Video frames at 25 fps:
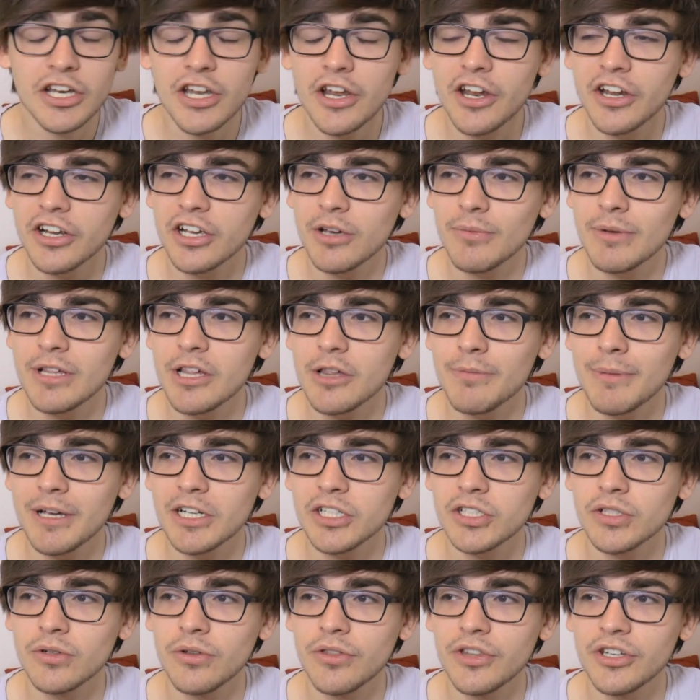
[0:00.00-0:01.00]
No, can we just
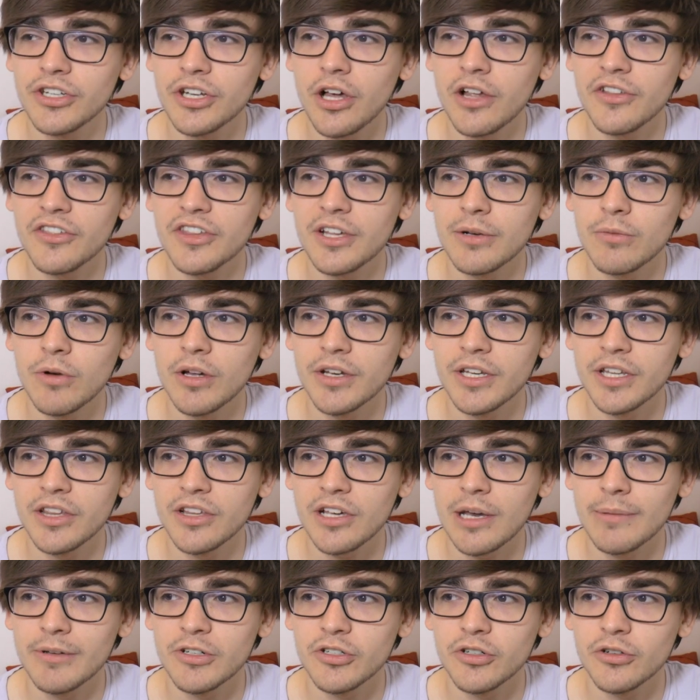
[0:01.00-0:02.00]
make sure the dancing one
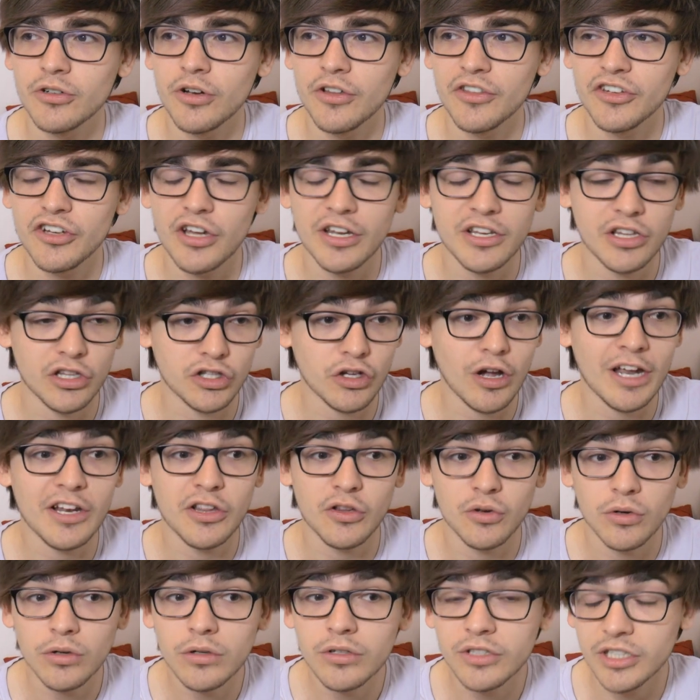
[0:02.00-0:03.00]
is coming true, not the
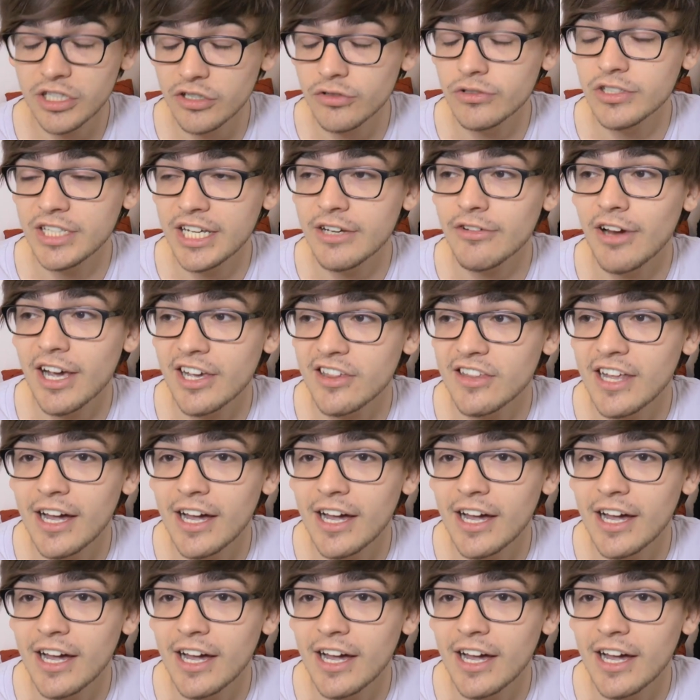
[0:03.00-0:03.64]
dinosaur? You're a T-Rex